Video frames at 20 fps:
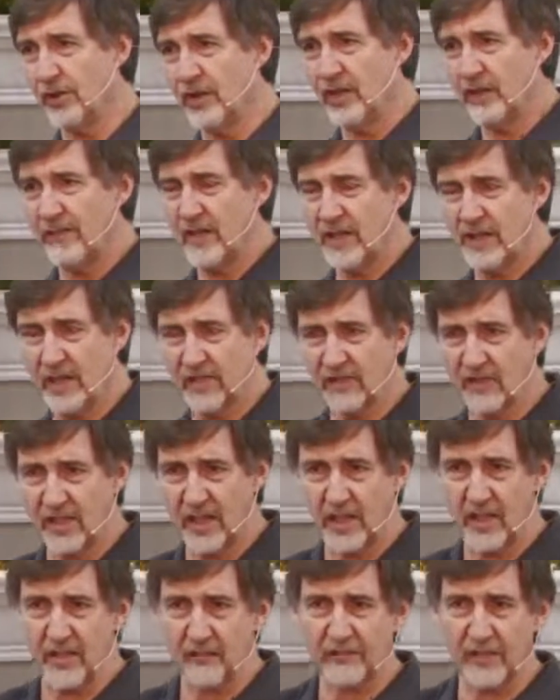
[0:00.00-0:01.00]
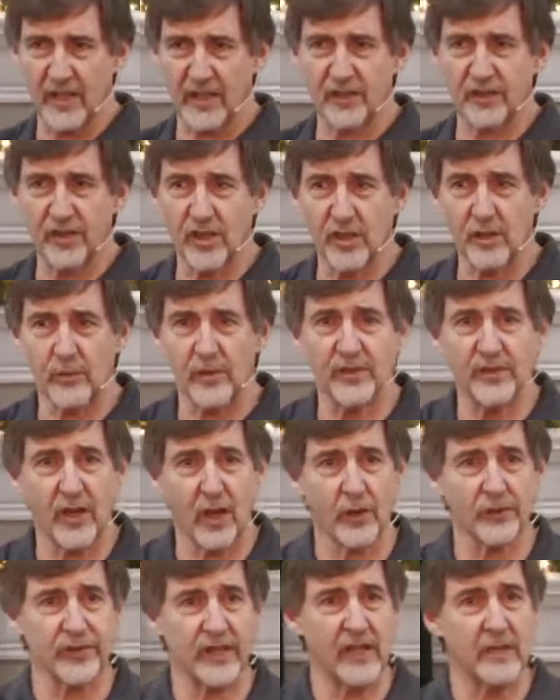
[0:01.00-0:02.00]
giving this gift, and it's going to
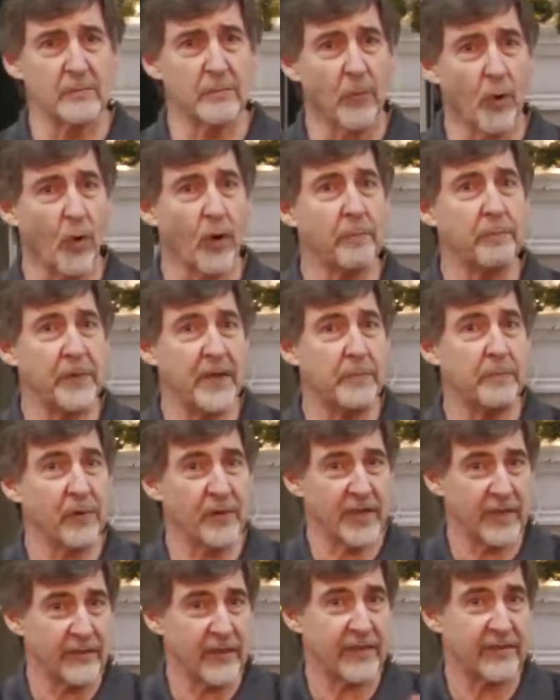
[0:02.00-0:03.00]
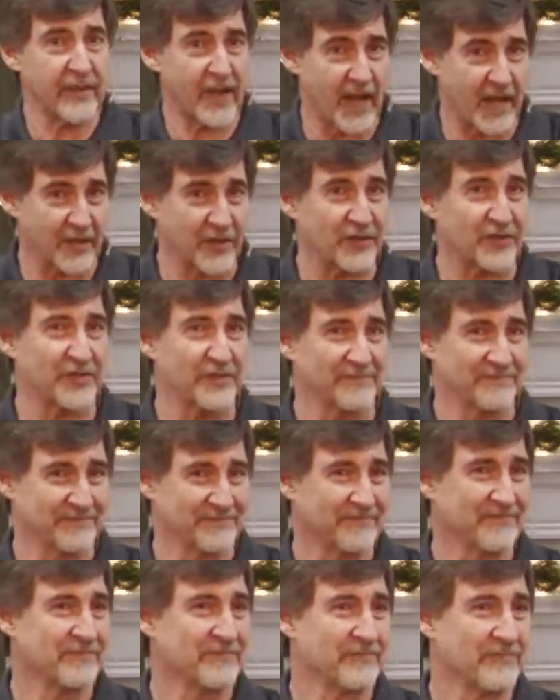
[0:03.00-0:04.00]
result in more people giving thanks.
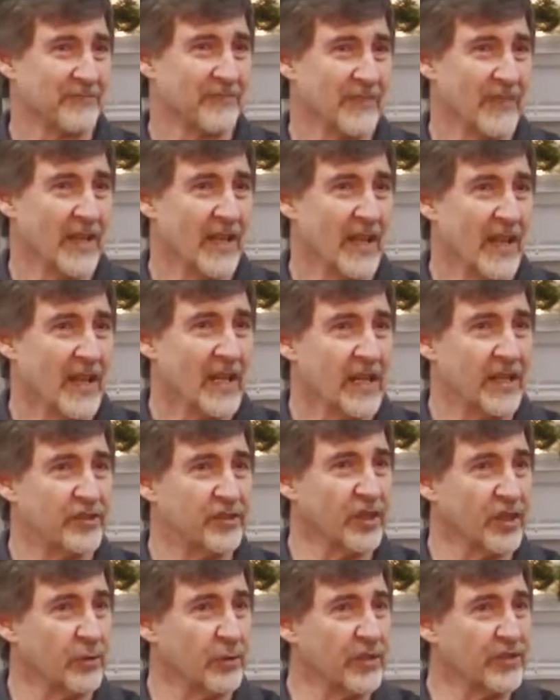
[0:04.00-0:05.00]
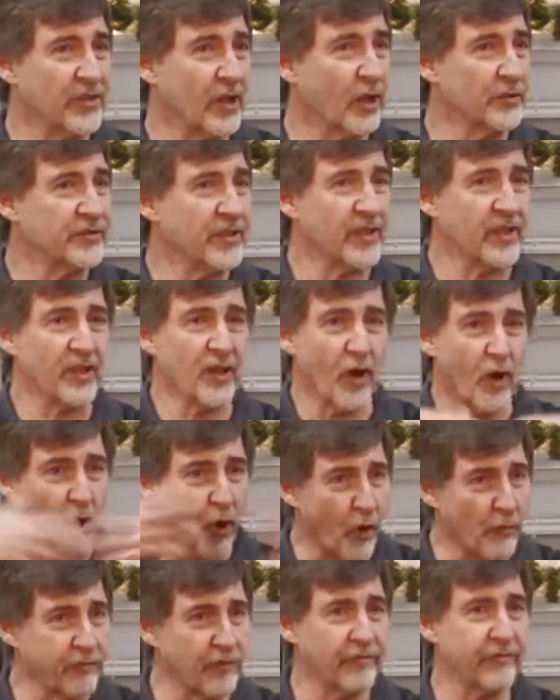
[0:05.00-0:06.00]
It's going to result in an
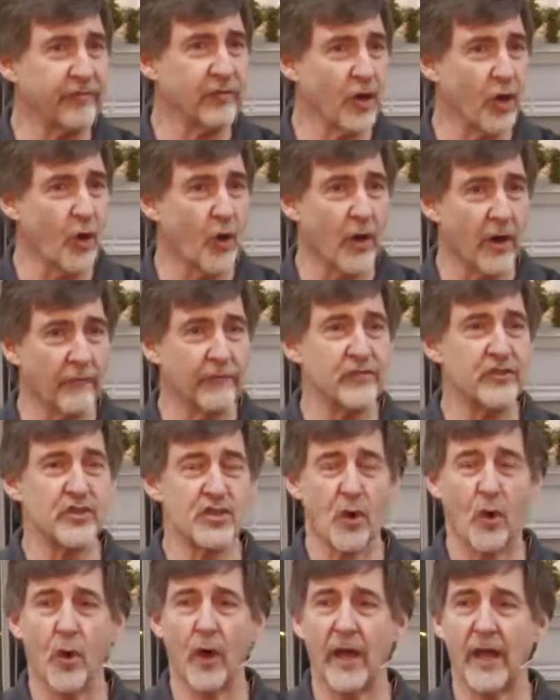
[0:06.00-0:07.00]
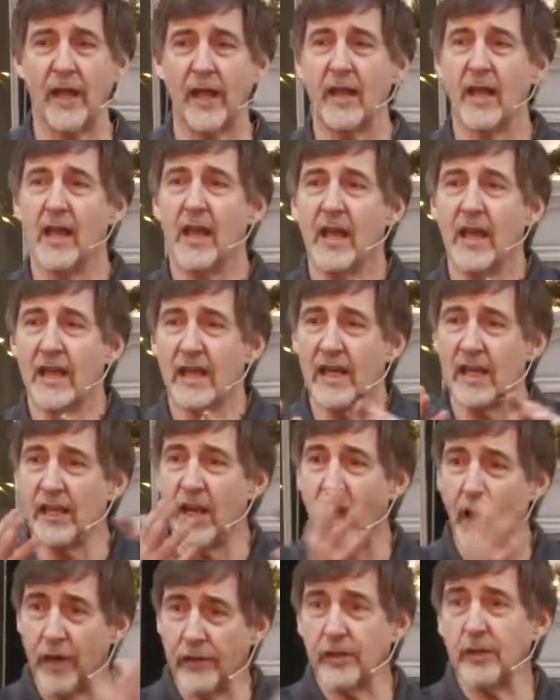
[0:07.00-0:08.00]
overflow of joy in
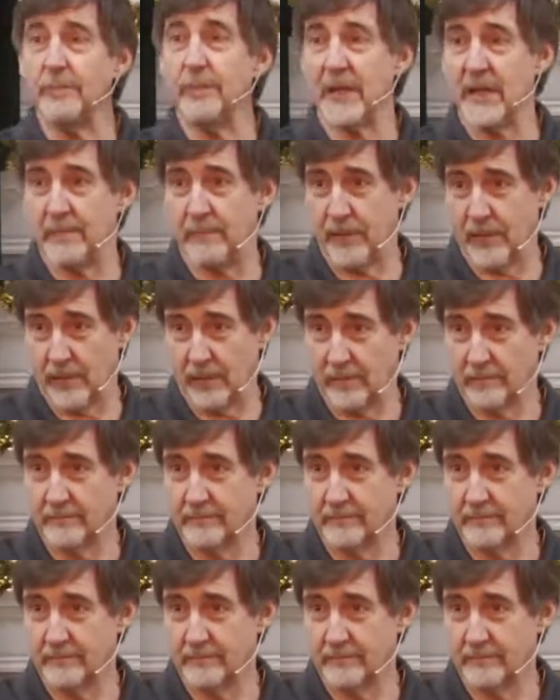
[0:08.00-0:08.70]
other people